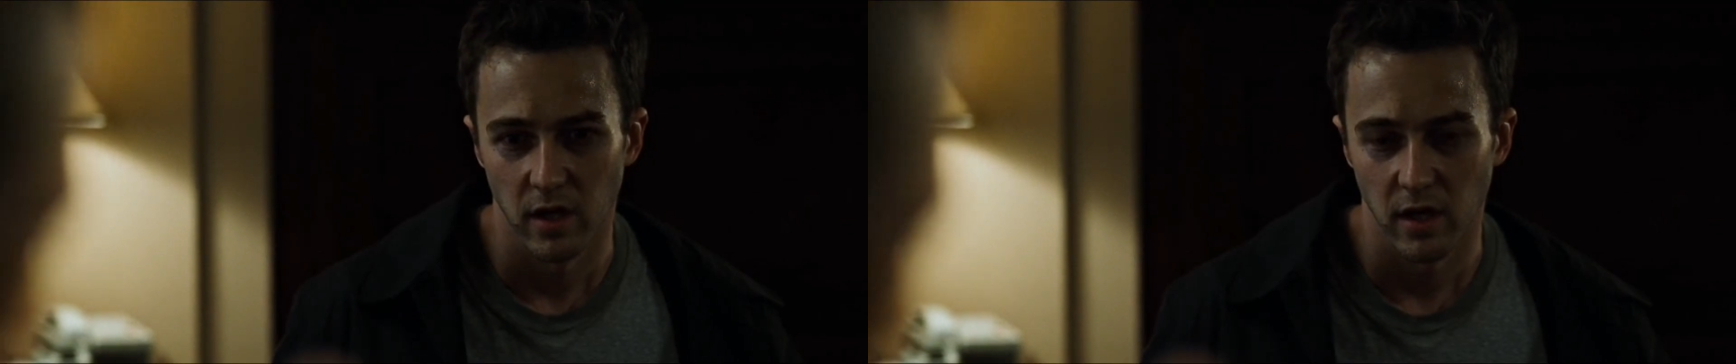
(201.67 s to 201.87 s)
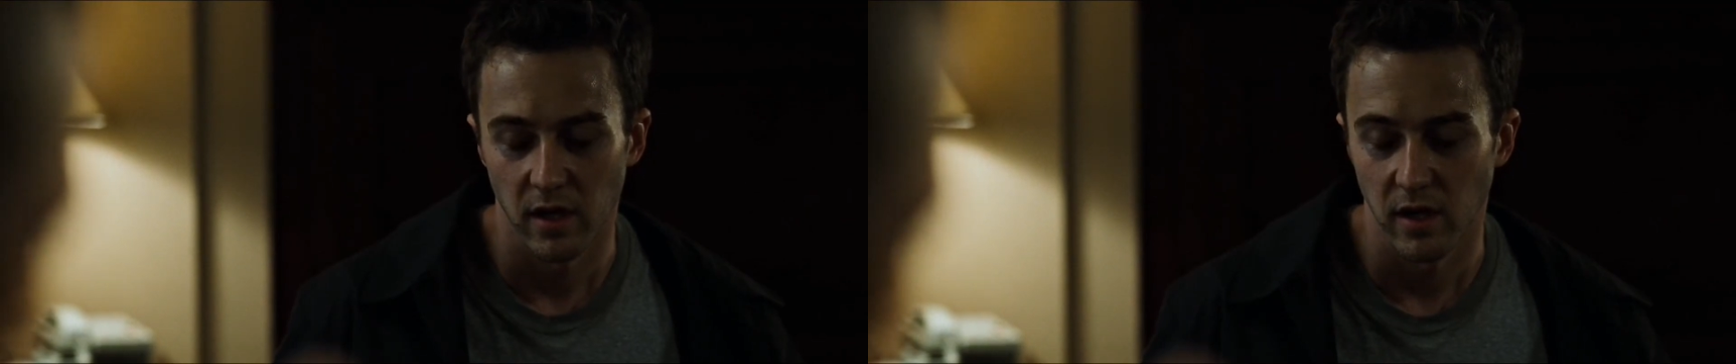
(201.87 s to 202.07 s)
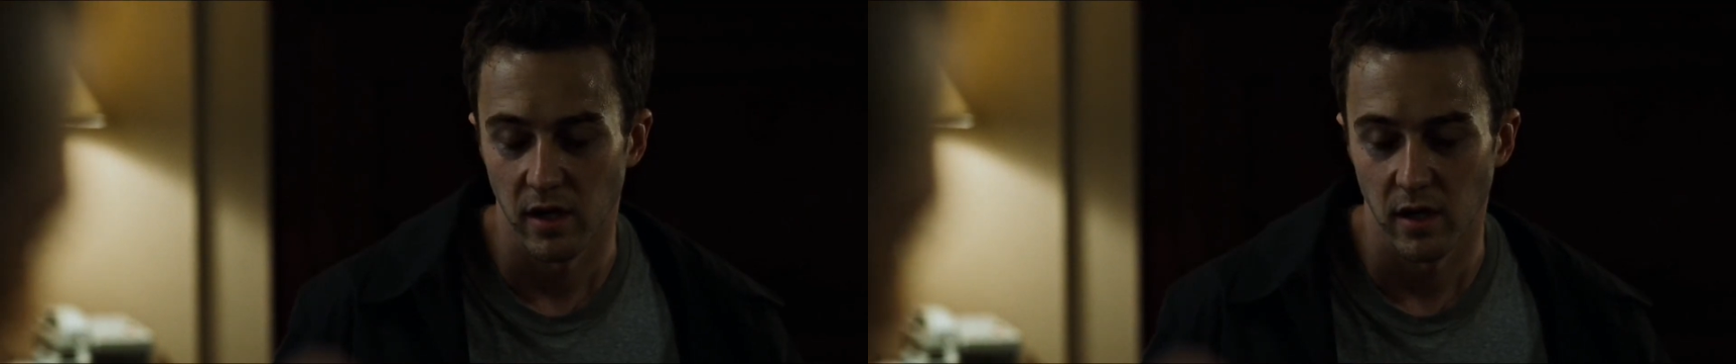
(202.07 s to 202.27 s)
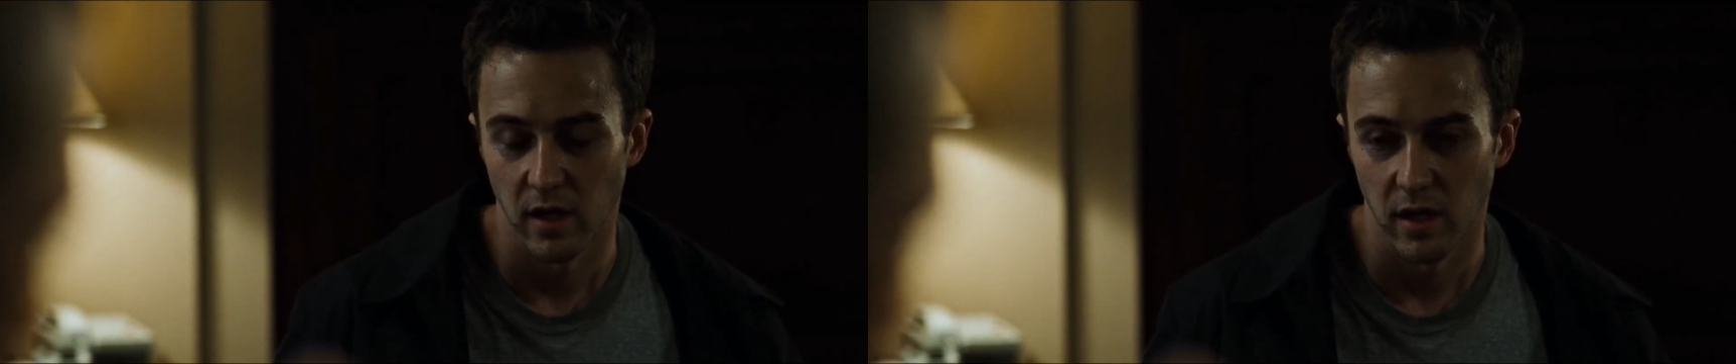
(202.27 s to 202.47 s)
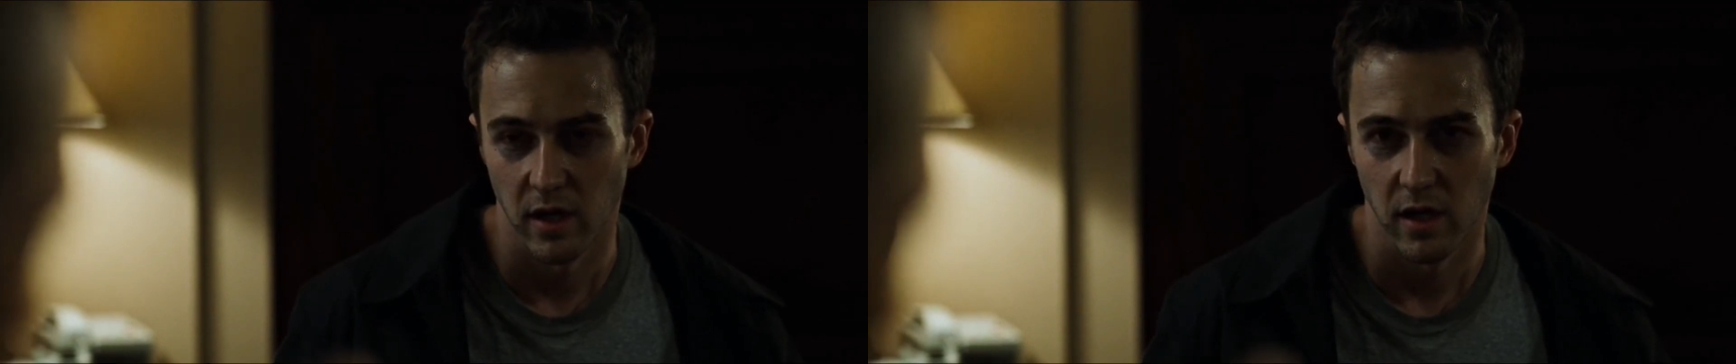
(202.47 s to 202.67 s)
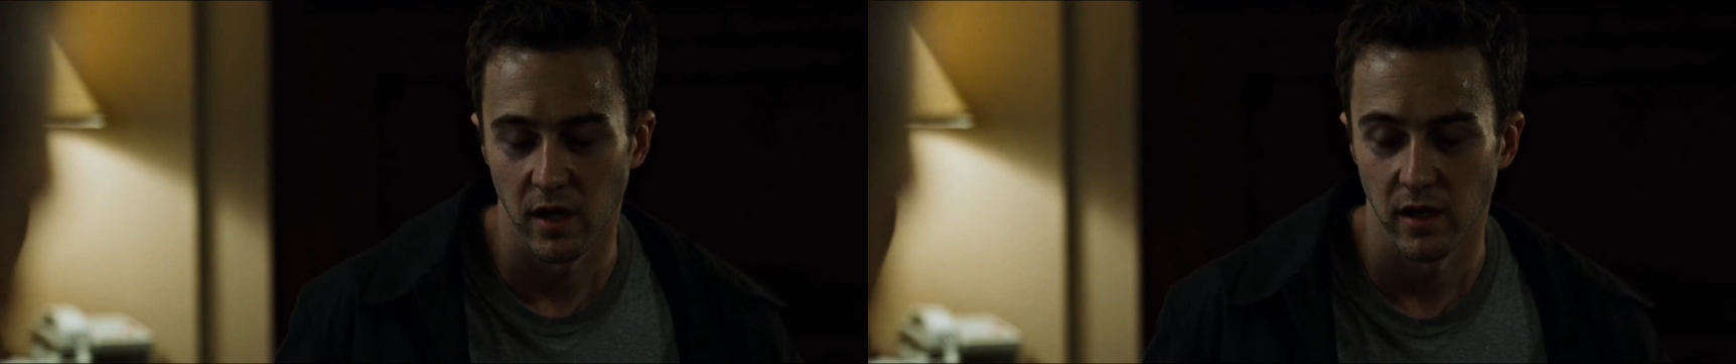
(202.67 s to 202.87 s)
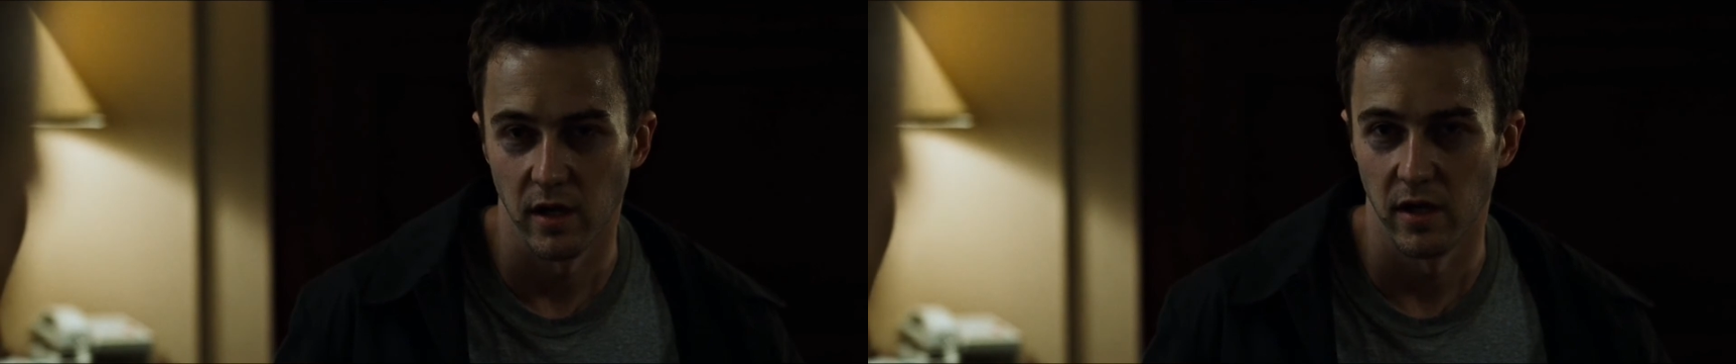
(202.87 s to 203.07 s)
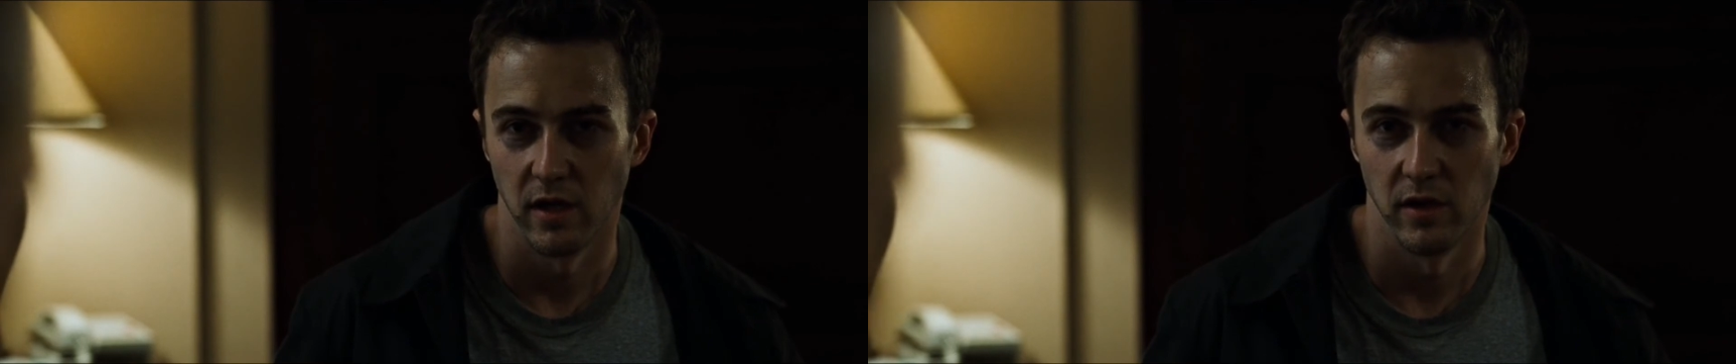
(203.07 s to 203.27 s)
I, I,
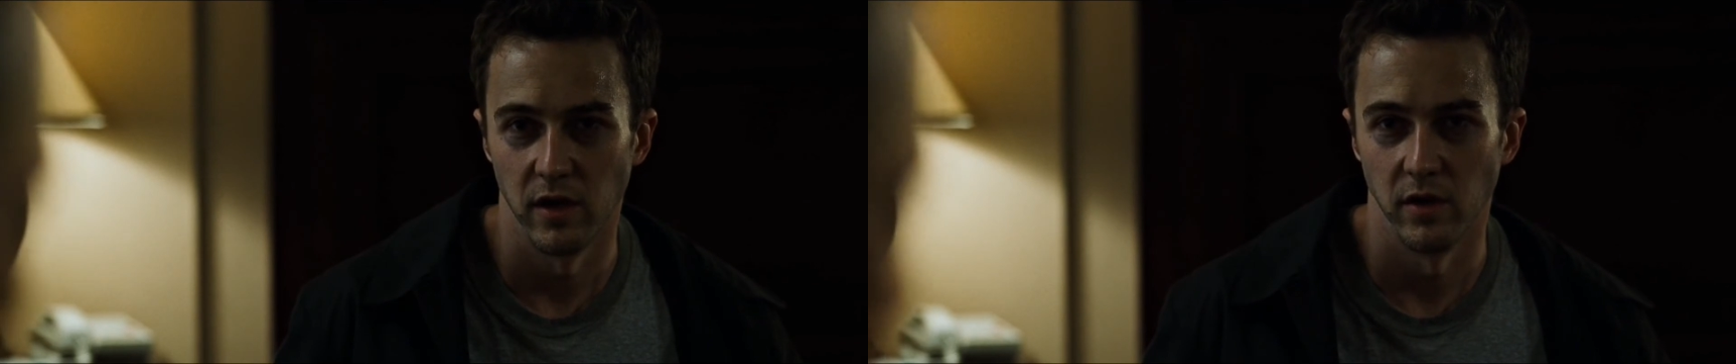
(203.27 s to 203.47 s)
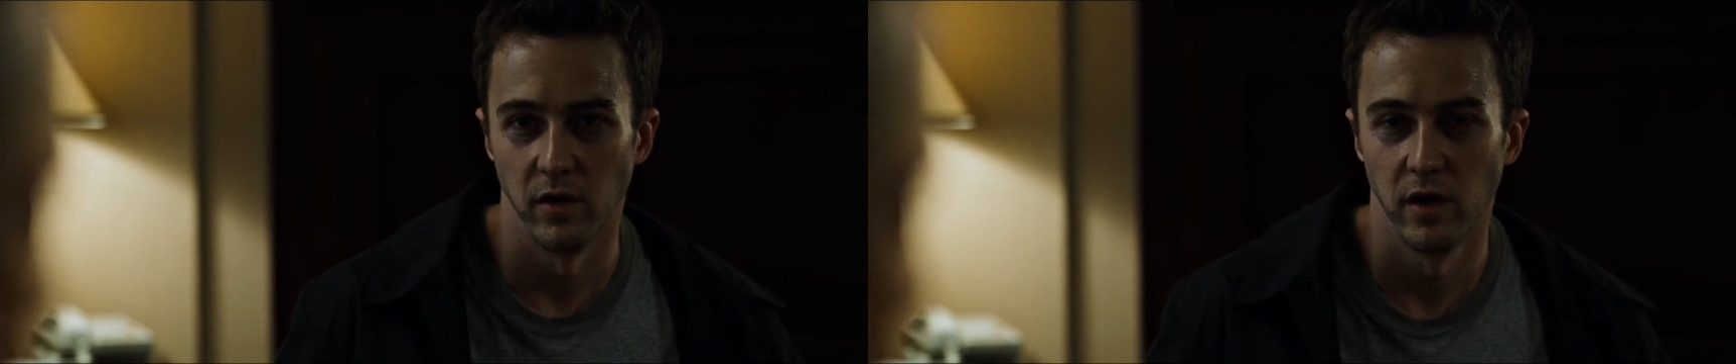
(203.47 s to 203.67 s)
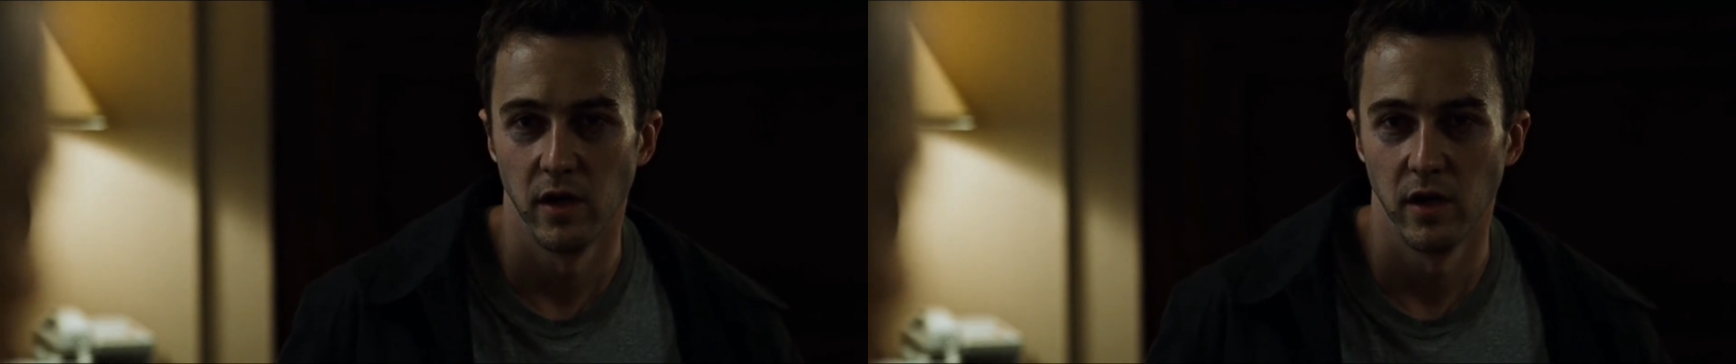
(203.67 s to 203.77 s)
I don't know.